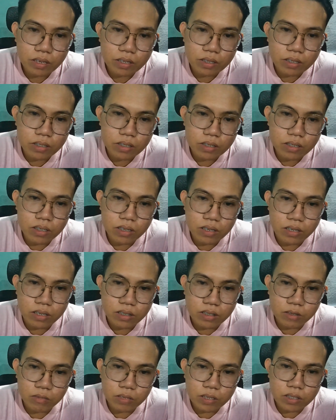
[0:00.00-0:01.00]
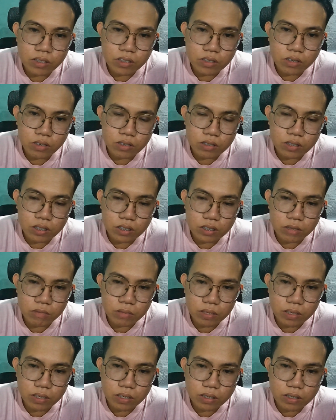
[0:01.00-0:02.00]
read explains cosine
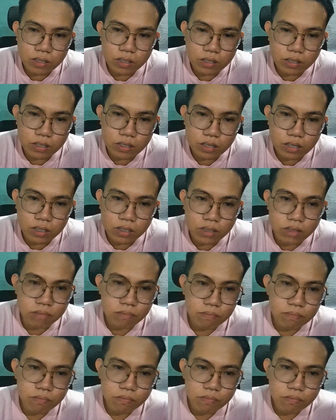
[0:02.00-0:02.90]
similarity in detail.